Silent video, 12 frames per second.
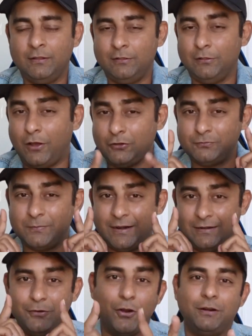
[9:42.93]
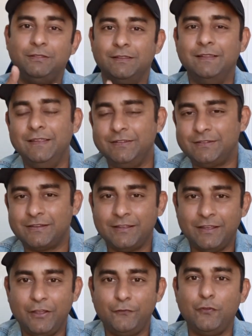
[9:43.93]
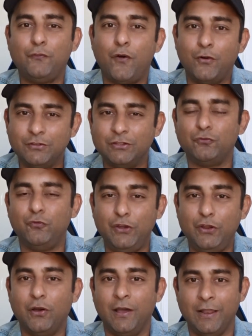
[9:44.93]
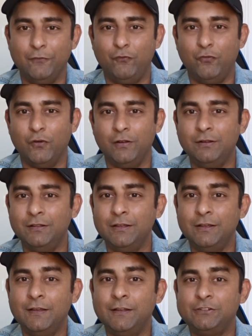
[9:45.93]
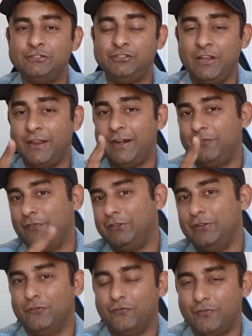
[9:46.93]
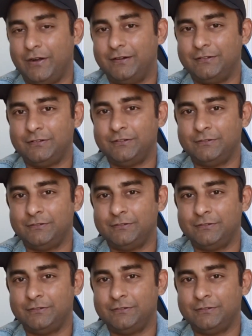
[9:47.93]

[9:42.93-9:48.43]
Last but not the least, if you found this video helpful, share it with your friends.